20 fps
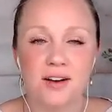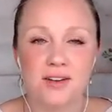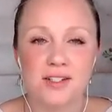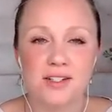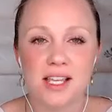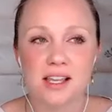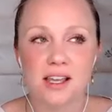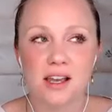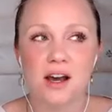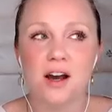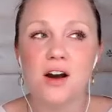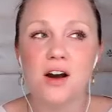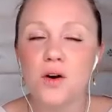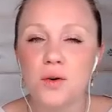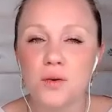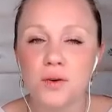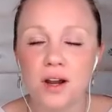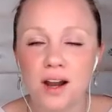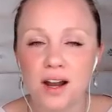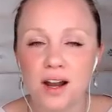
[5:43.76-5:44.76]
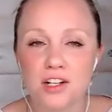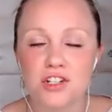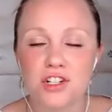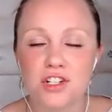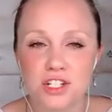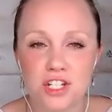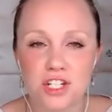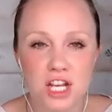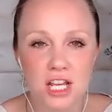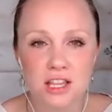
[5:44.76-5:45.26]
I was like, oh gosh,
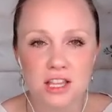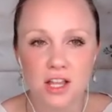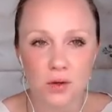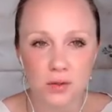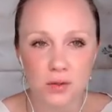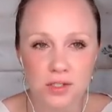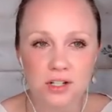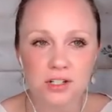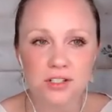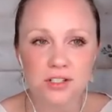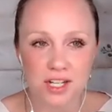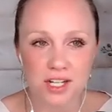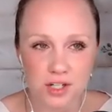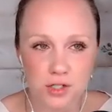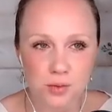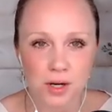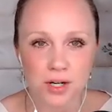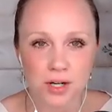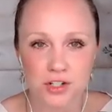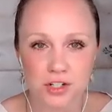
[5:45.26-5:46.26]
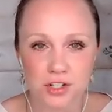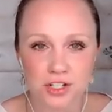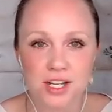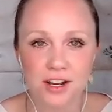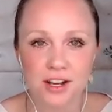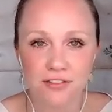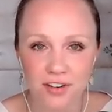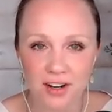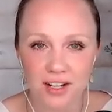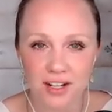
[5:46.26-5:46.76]
she loads her dishwasher
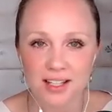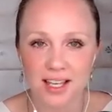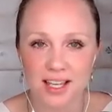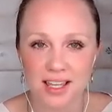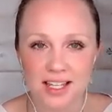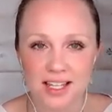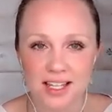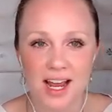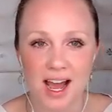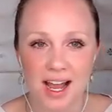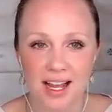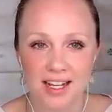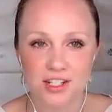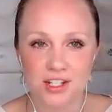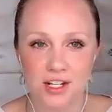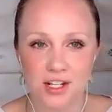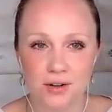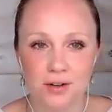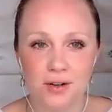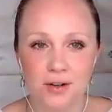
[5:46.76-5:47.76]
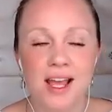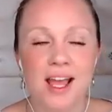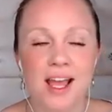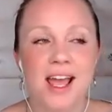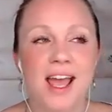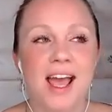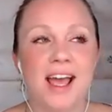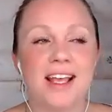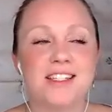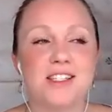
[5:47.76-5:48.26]
differently than I do.
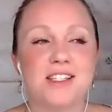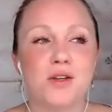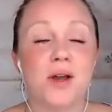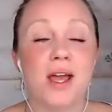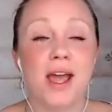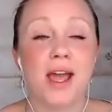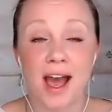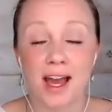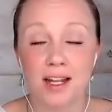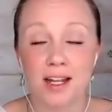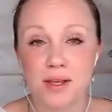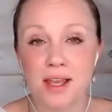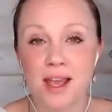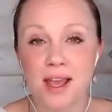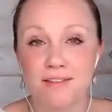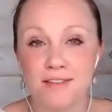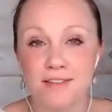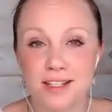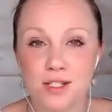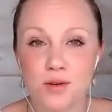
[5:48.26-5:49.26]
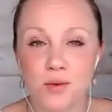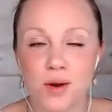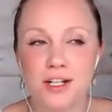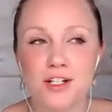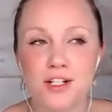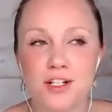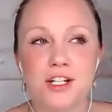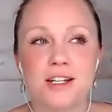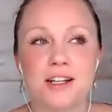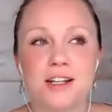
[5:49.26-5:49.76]
And so it had me have this
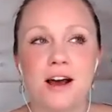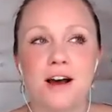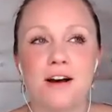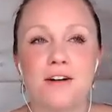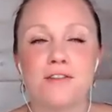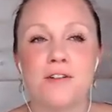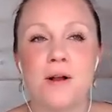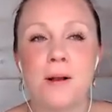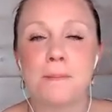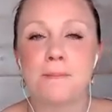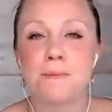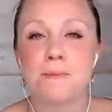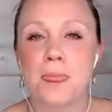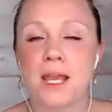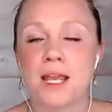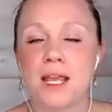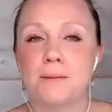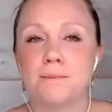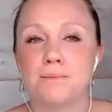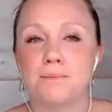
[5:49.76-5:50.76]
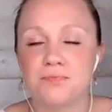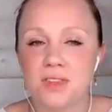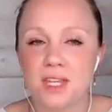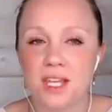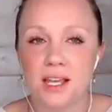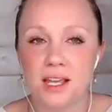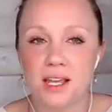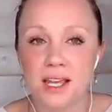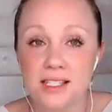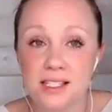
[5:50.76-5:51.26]
question of like,
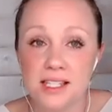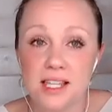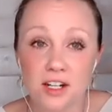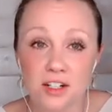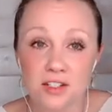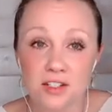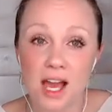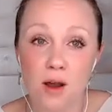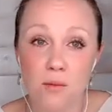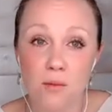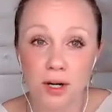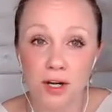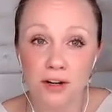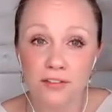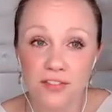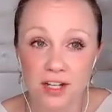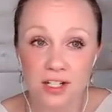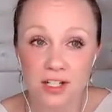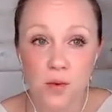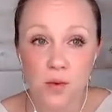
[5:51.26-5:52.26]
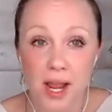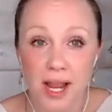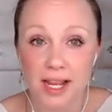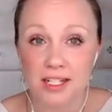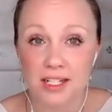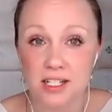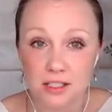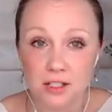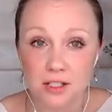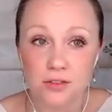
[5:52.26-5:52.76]
is there that perfect way
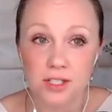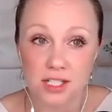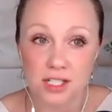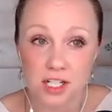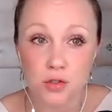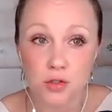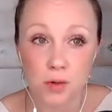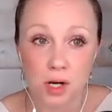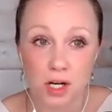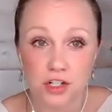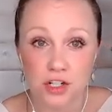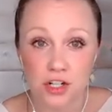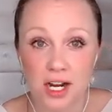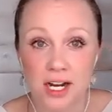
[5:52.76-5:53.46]
to load the dishwasher?